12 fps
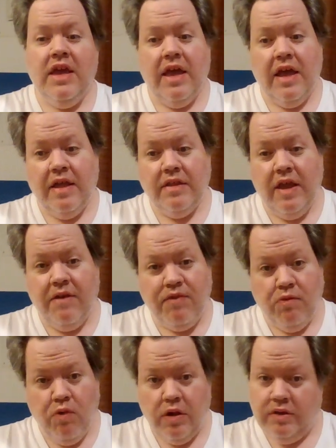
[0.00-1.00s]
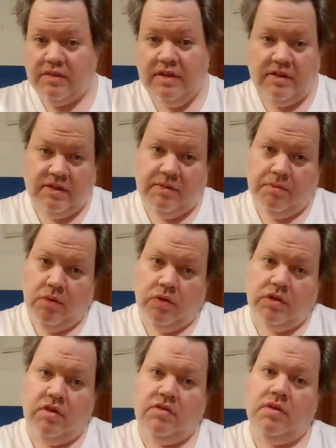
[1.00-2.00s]
And if you want to see some more
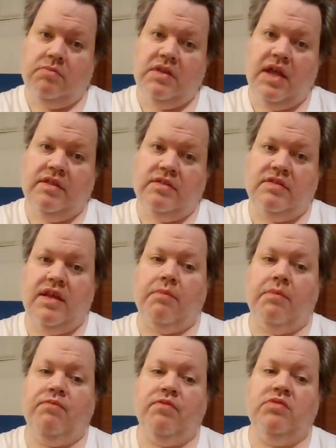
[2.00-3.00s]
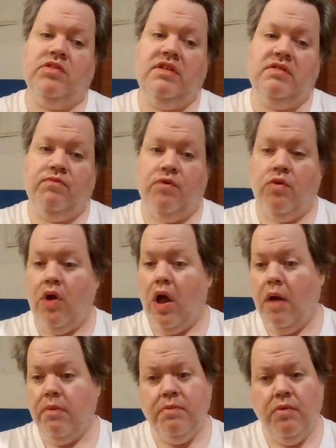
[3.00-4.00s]
of the Zoom Dance segment from Season 4,
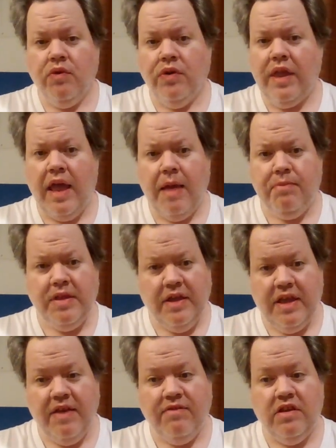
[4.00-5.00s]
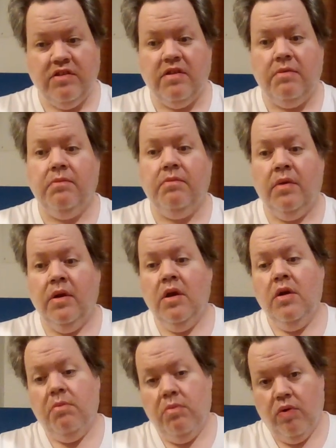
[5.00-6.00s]
I'll be more than happy to give you some
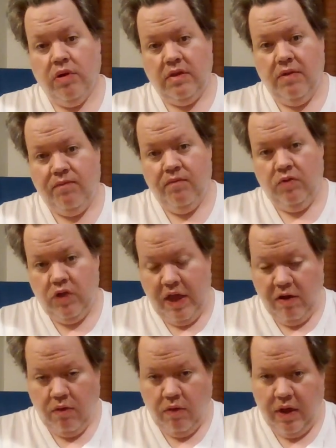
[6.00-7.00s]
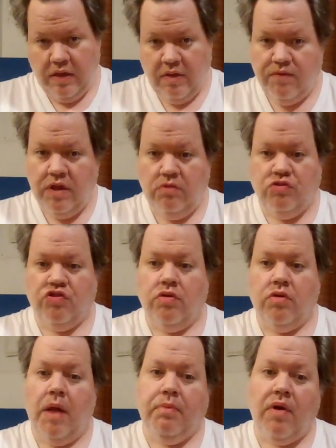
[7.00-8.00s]
more in the later in the future.
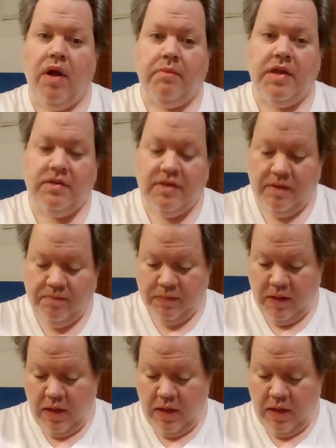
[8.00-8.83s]
I promise.